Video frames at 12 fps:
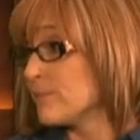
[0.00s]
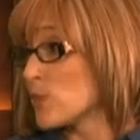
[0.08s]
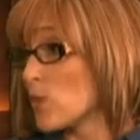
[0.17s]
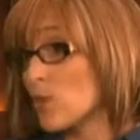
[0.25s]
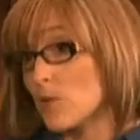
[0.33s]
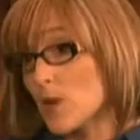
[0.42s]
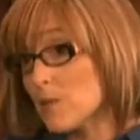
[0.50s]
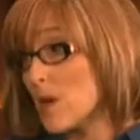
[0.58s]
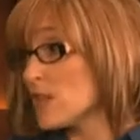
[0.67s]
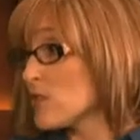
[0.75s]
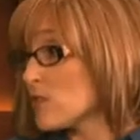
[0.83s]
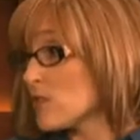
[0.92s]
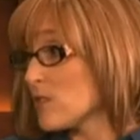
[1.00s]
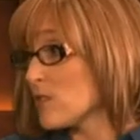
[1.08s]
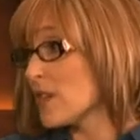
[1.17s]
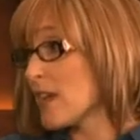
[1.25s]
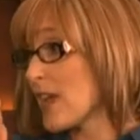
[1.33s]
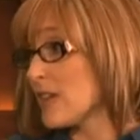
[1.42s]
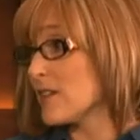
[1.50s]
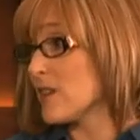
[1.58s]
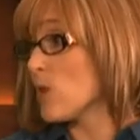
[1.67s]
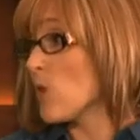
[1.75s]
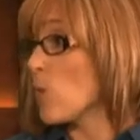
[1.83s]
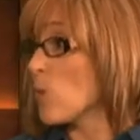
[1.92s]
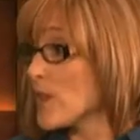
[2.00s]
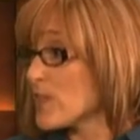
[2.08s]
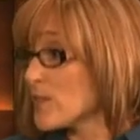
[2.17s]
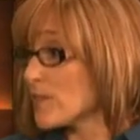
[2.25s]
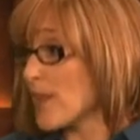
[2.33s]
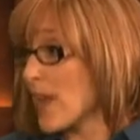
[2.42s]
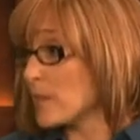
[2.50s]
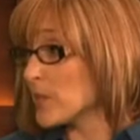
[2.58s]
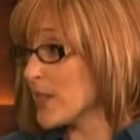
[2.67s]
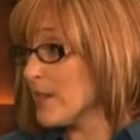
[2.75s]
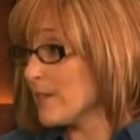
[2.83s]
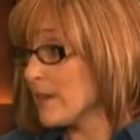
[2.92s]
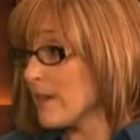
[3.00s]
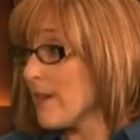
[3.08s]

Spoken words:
So 3 months, you're in Canada with your family,